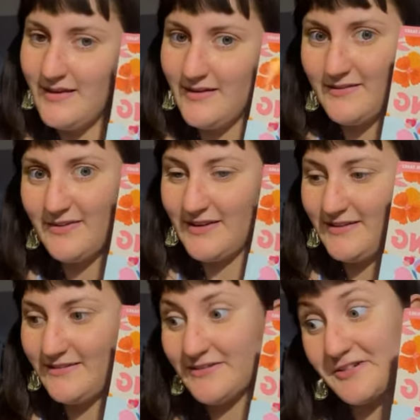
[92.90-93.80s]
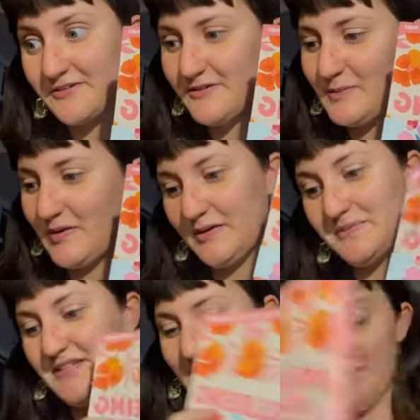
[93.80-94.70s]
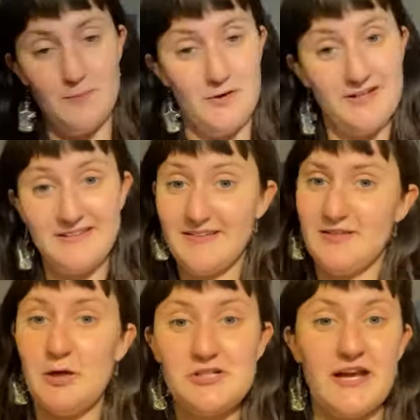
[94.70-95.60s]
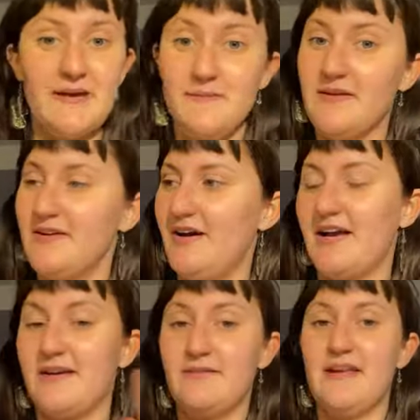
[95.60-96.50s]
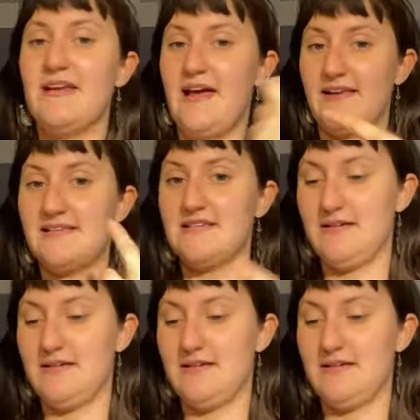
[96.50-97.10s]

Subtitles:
fill-in journal prompt book. No shame, you know, I gotta reconnect.